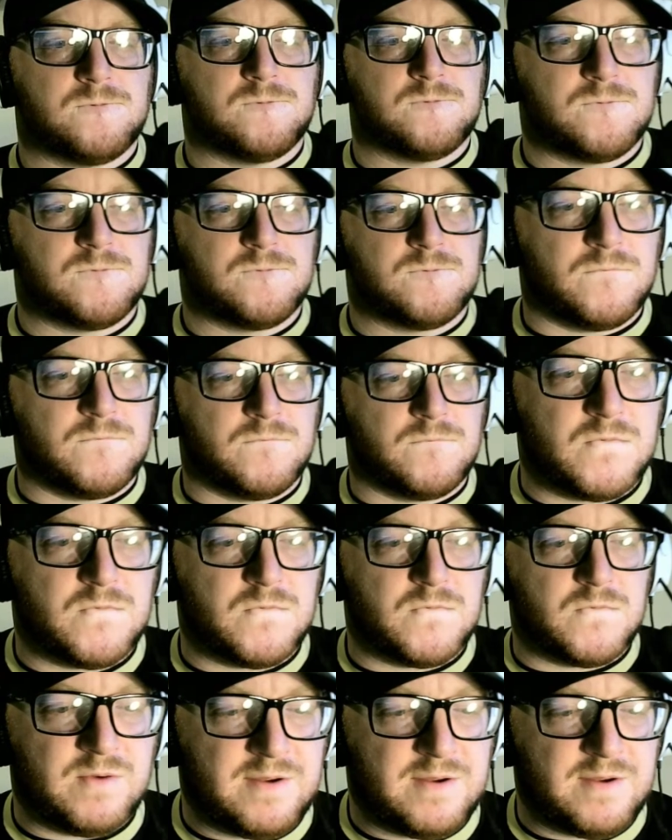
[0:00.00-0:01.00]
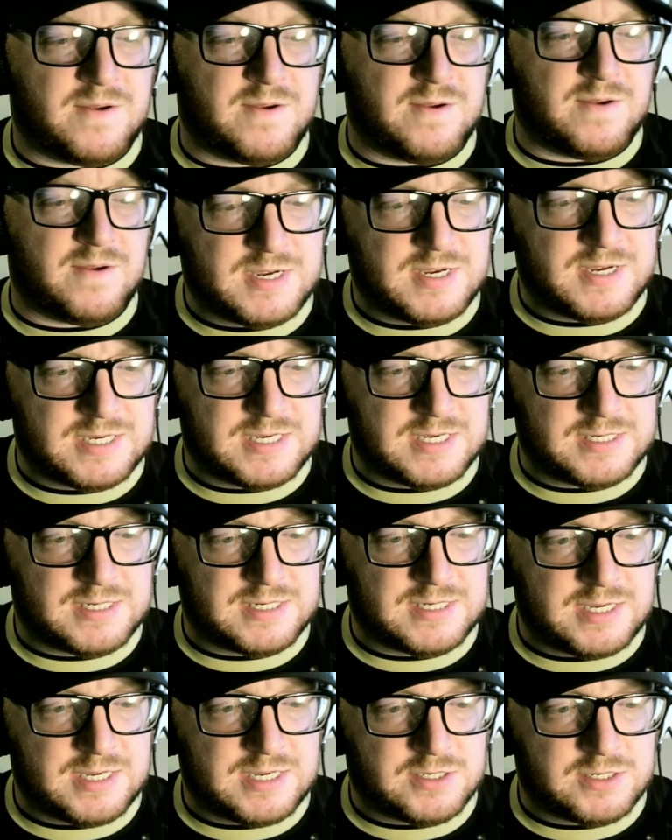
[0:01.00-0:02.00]
referee says it's gone
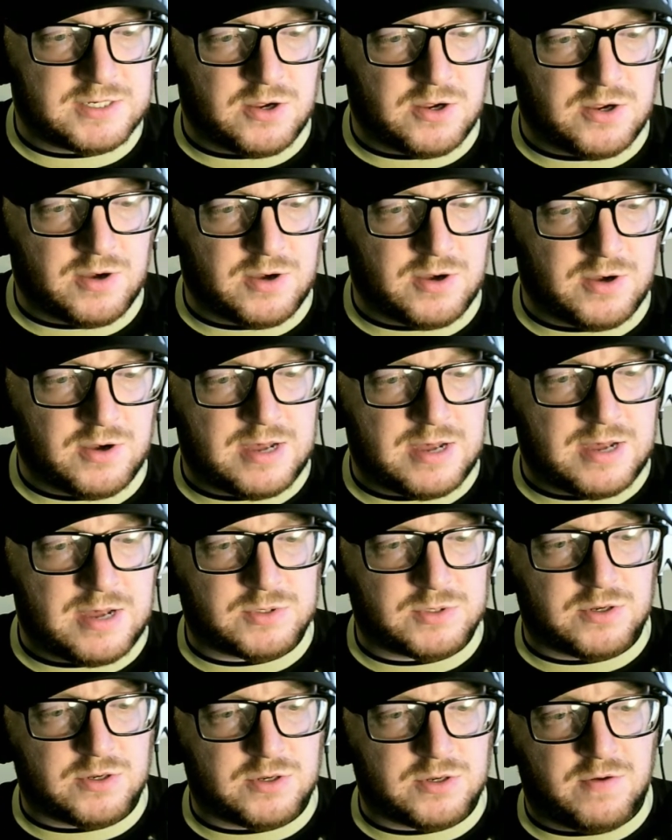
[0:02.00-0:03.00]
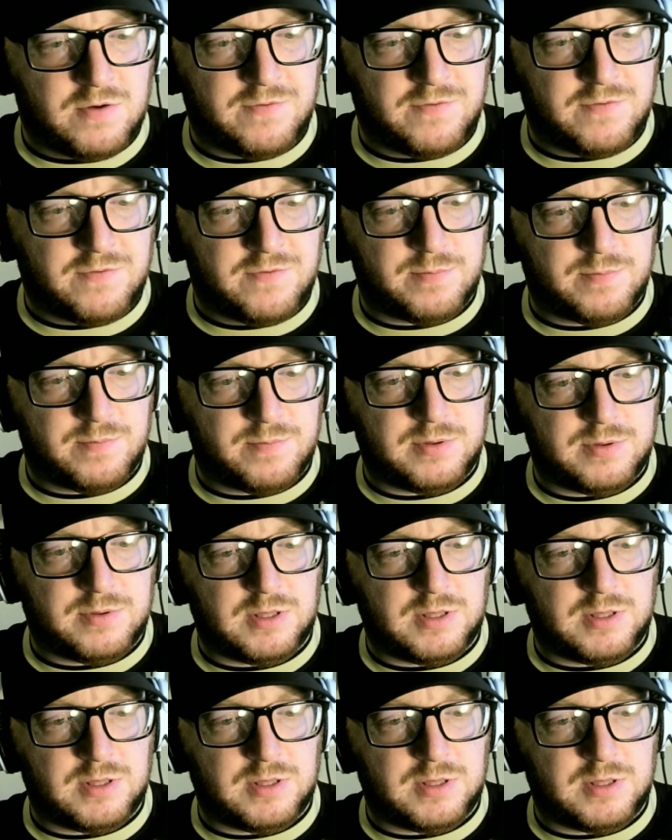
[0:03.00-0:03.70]
out of play.